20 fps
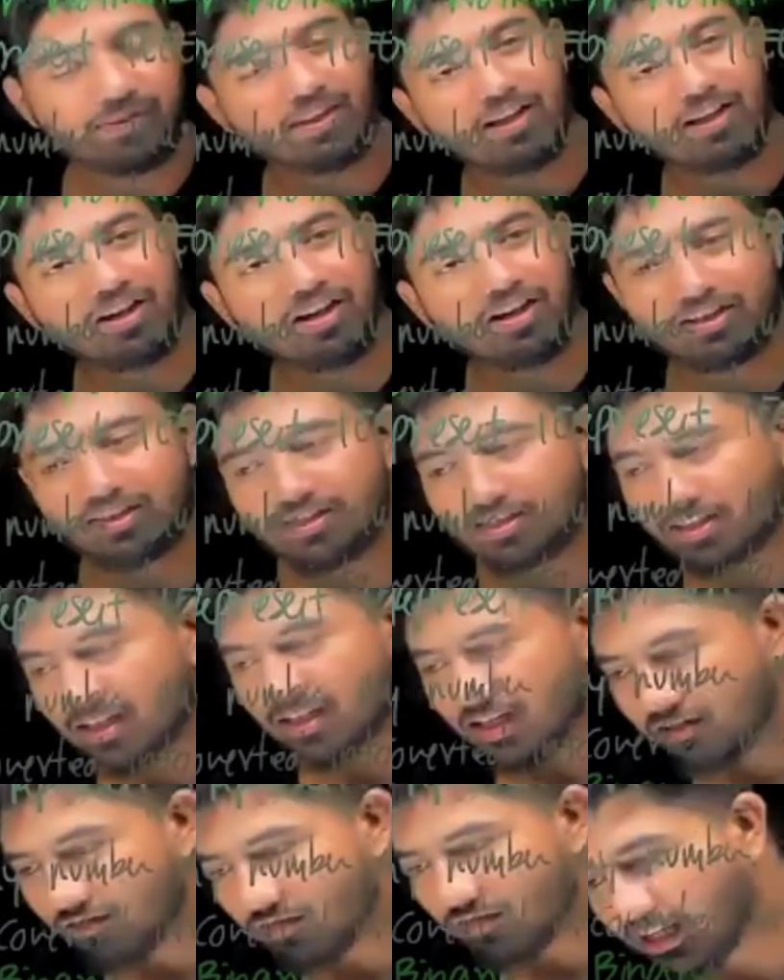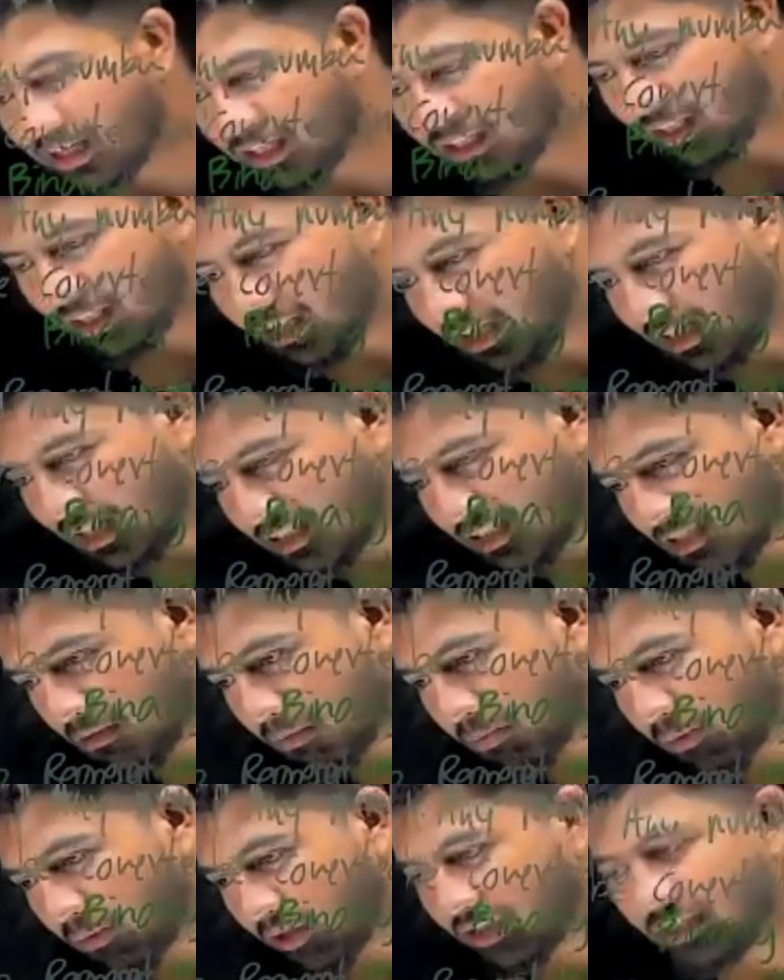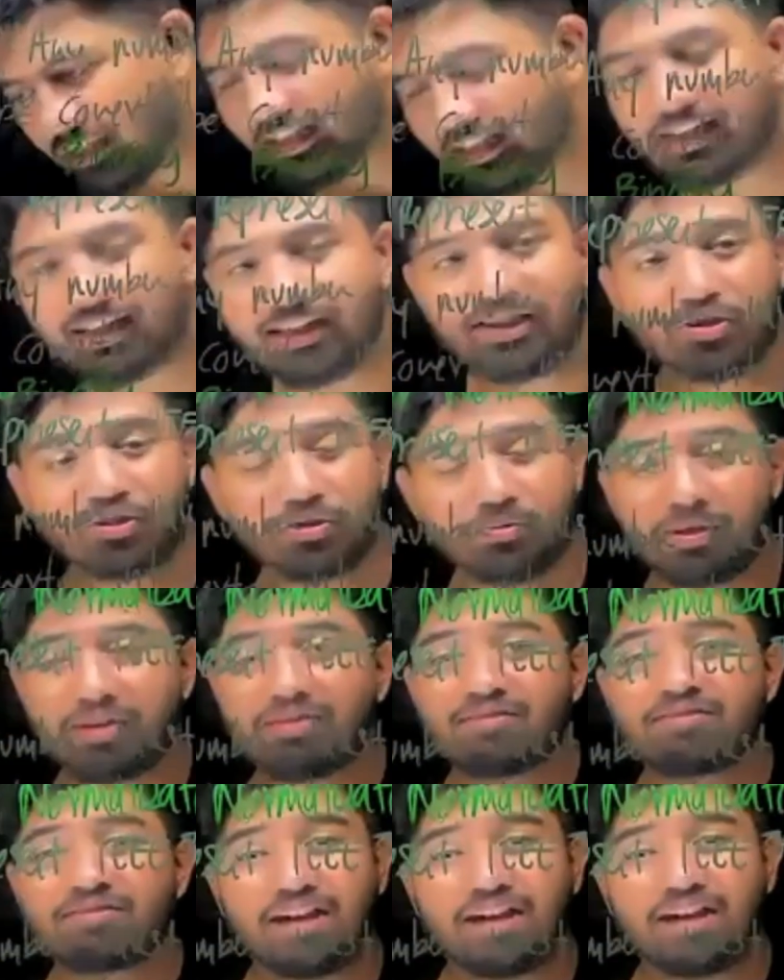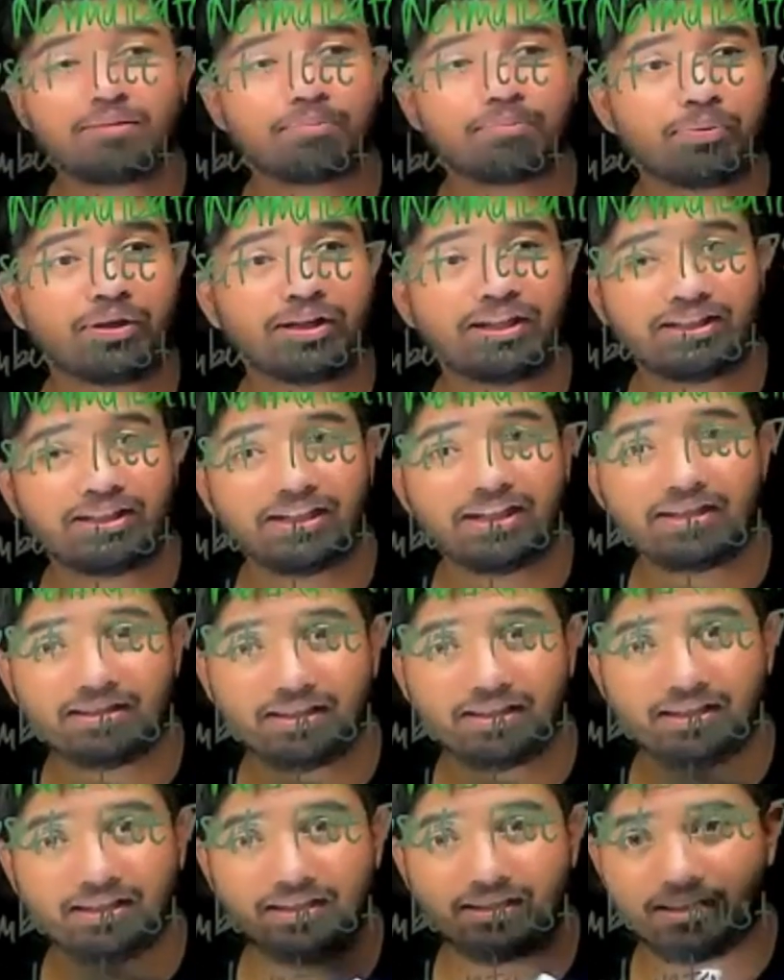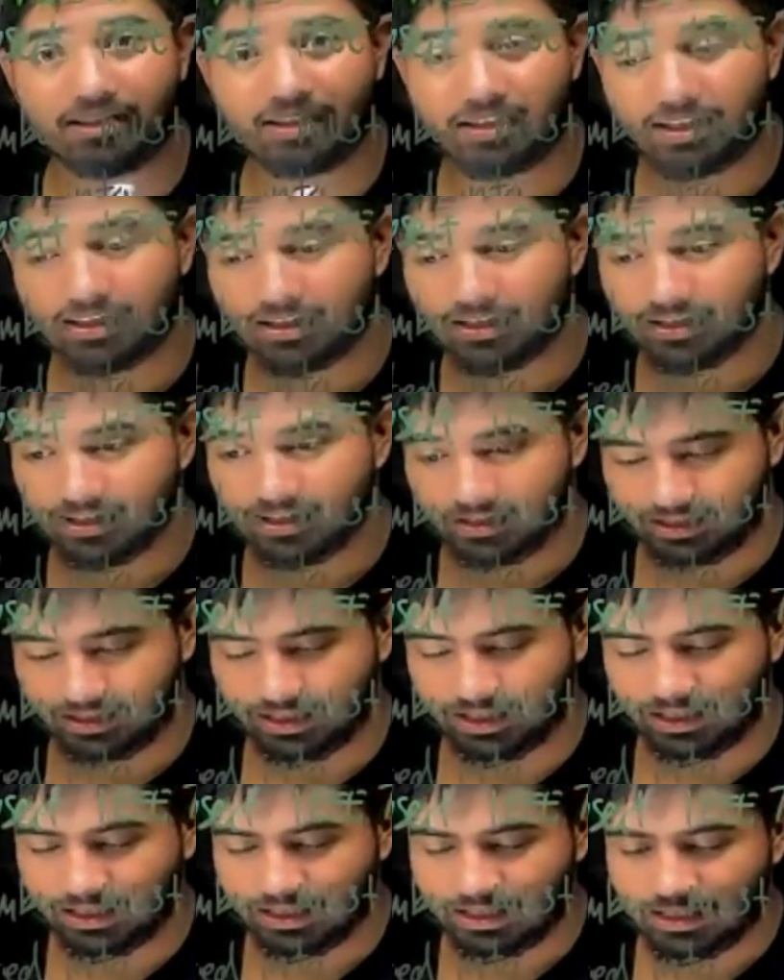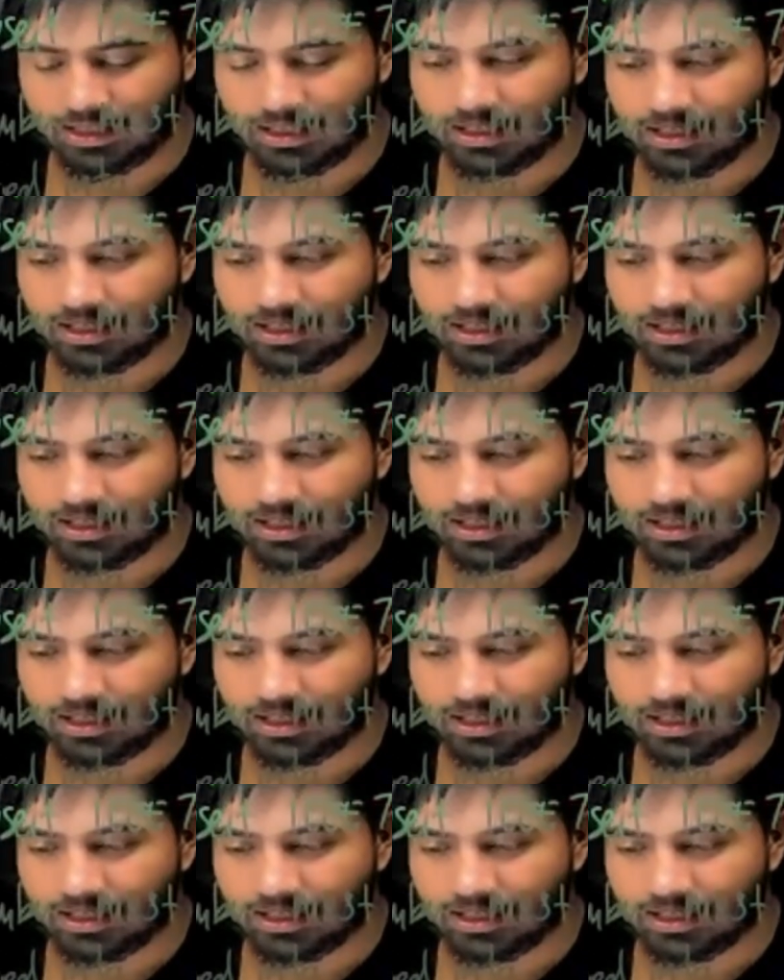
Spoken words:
Right? We are getting the decimal point here. It should be 1 point anything. Okay.